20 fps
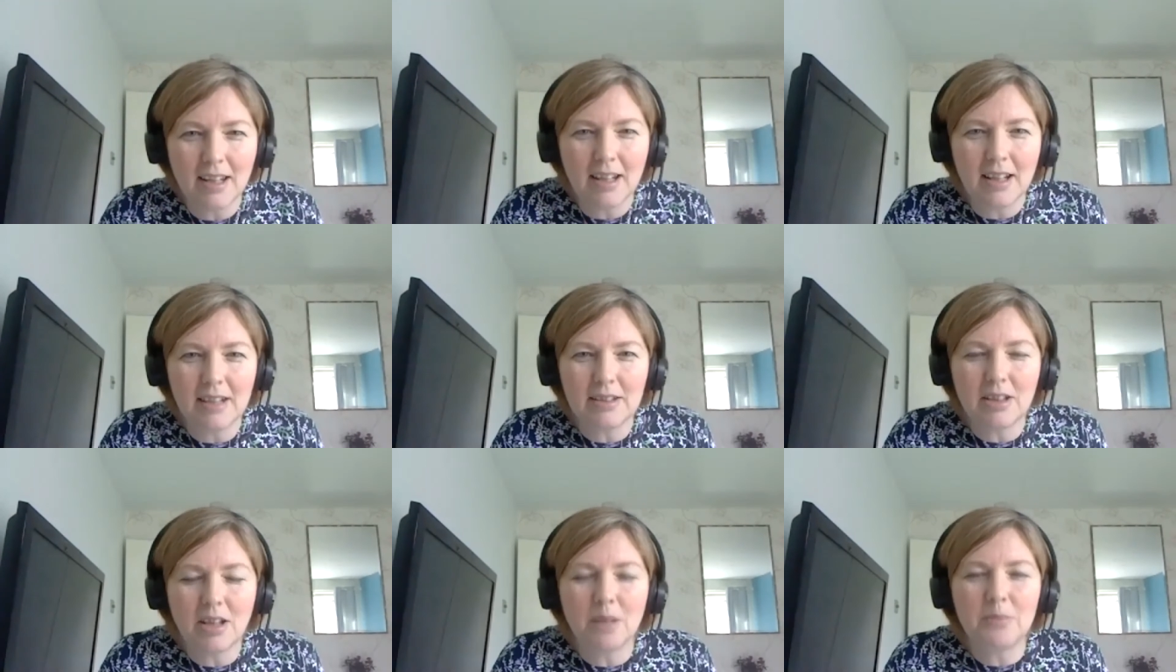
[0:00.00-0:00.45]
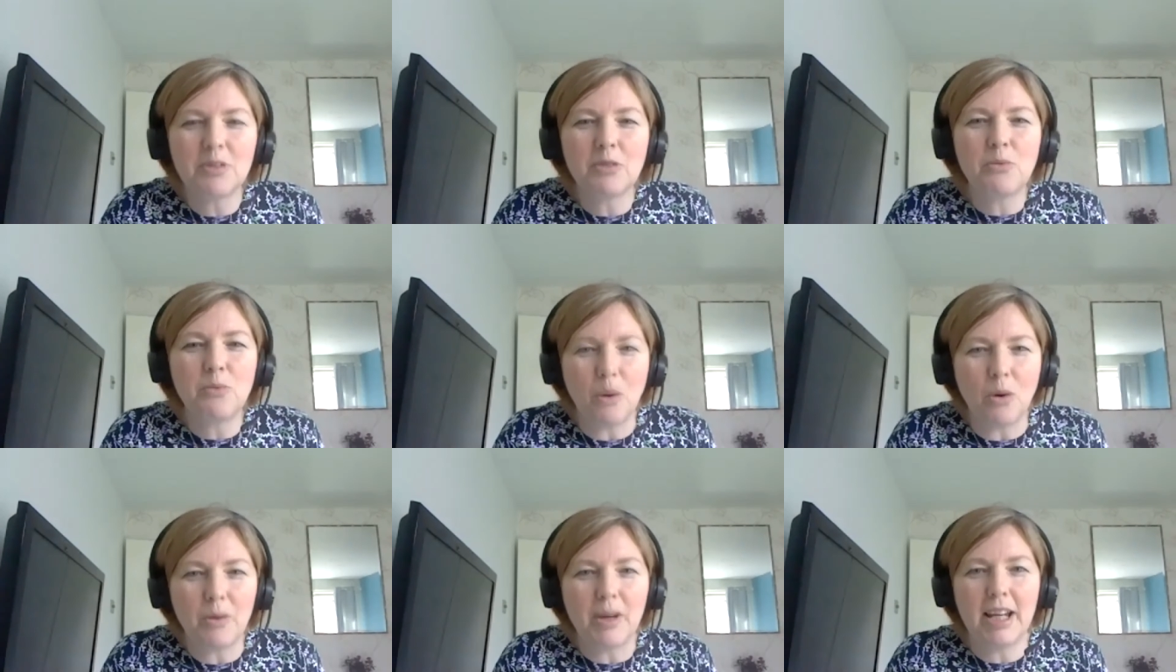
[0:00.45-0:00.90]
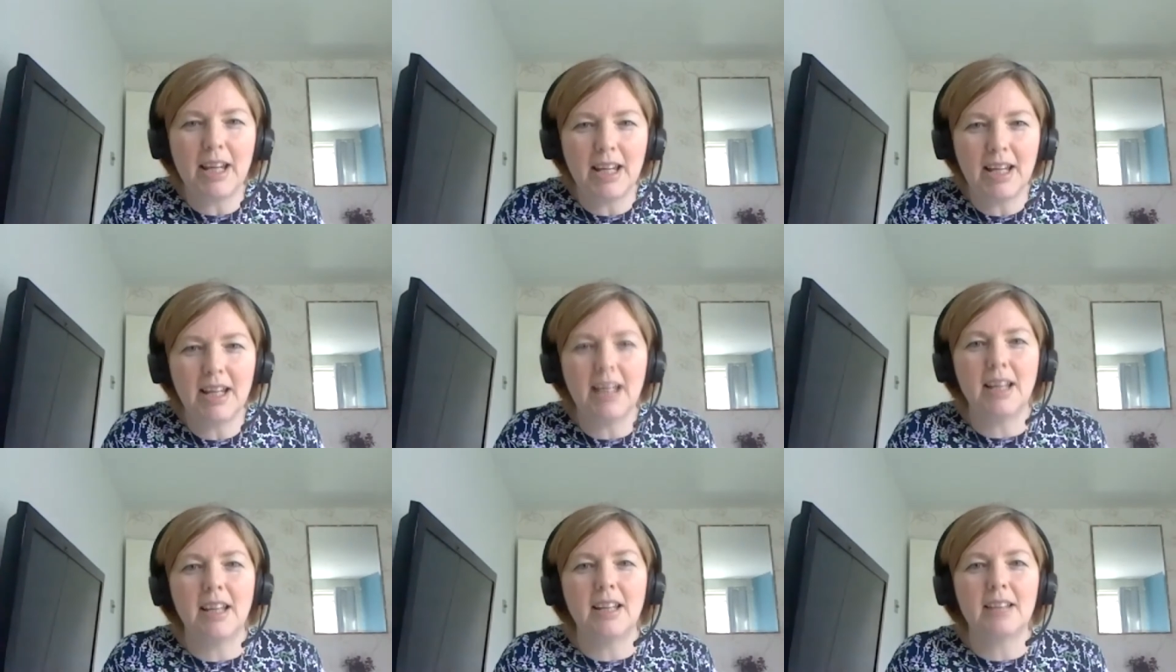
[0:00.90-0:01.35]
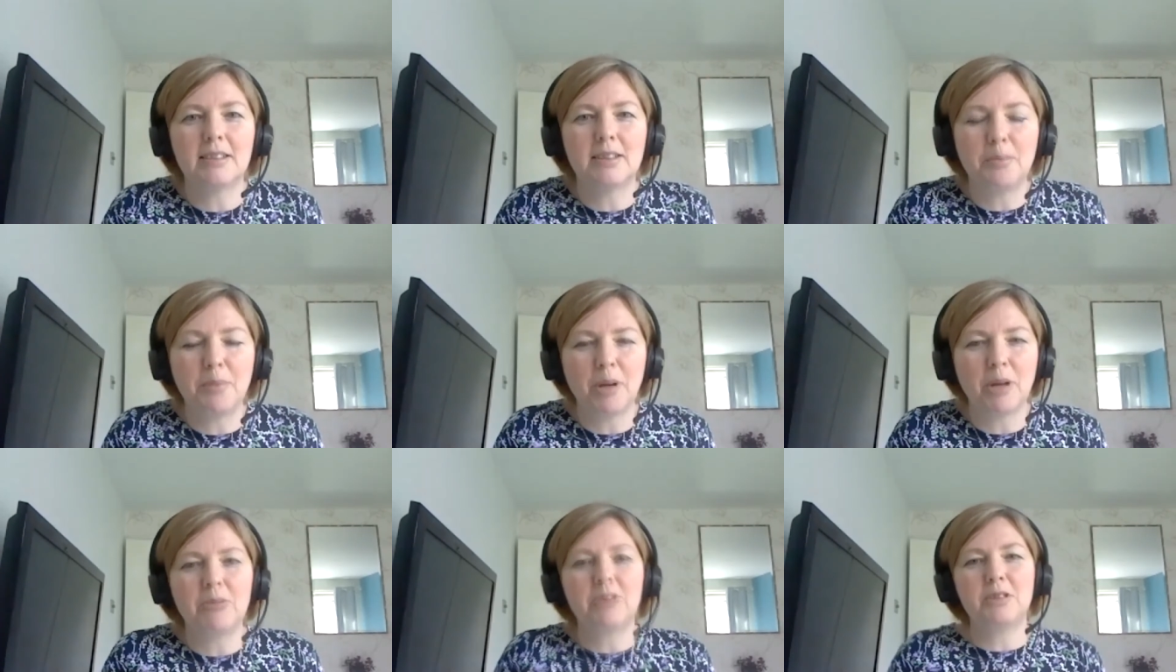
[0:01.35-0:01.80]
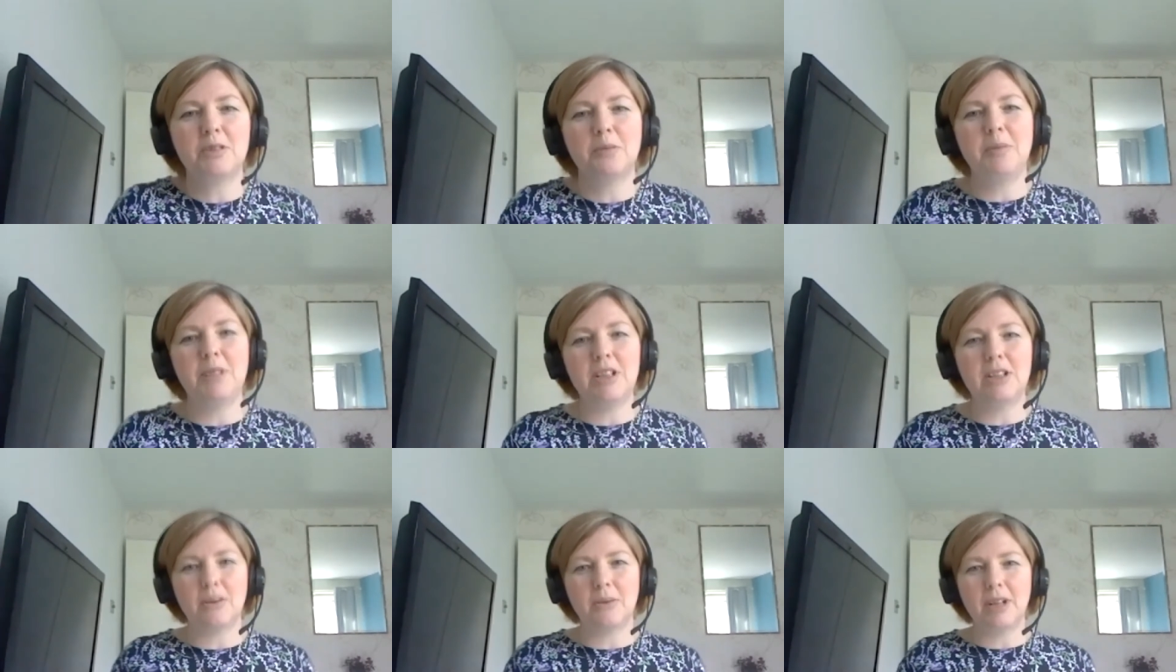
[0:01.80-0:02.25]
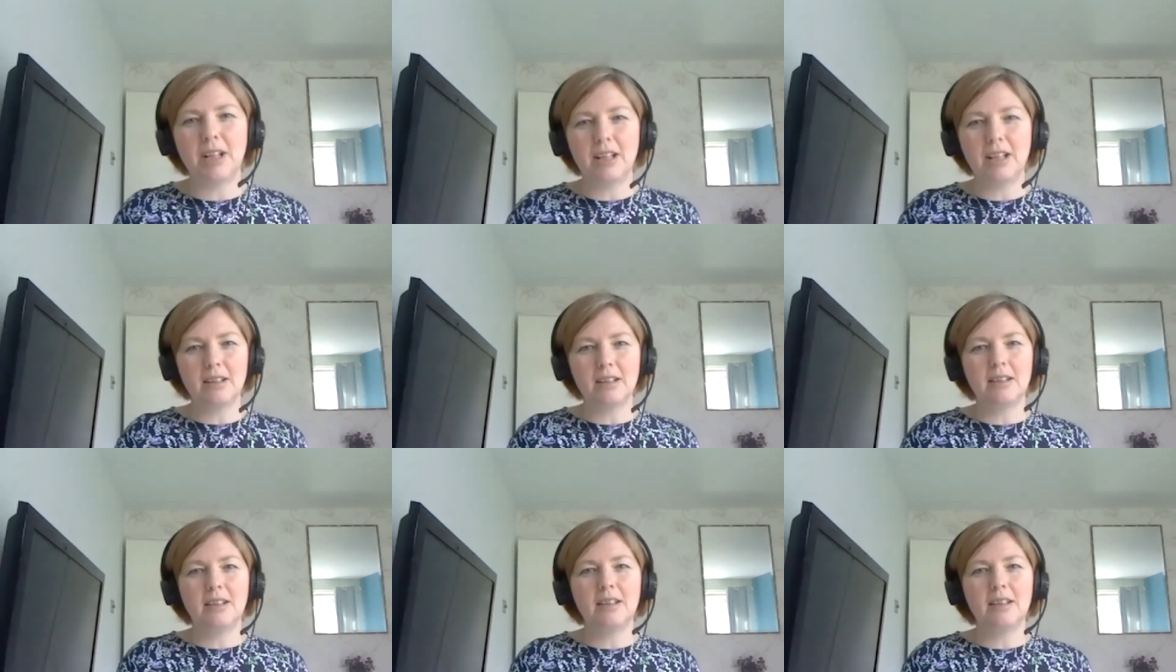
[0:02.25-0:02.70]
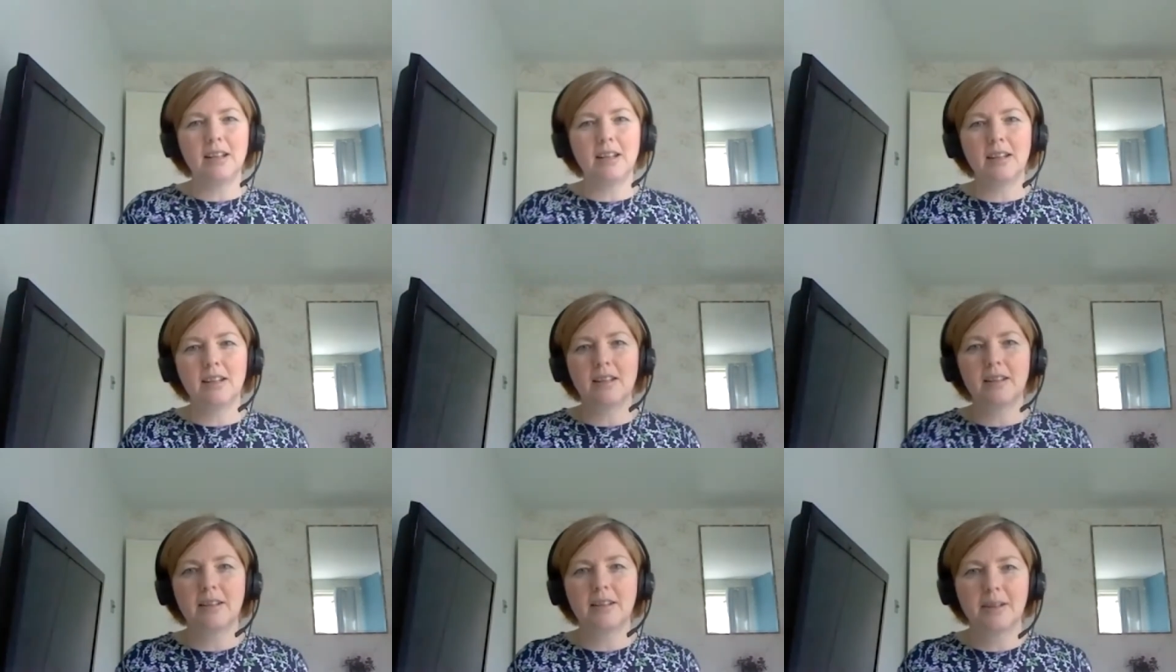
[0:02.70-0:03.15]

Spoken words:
in terms of what we're here supposed to be doing. Yeah.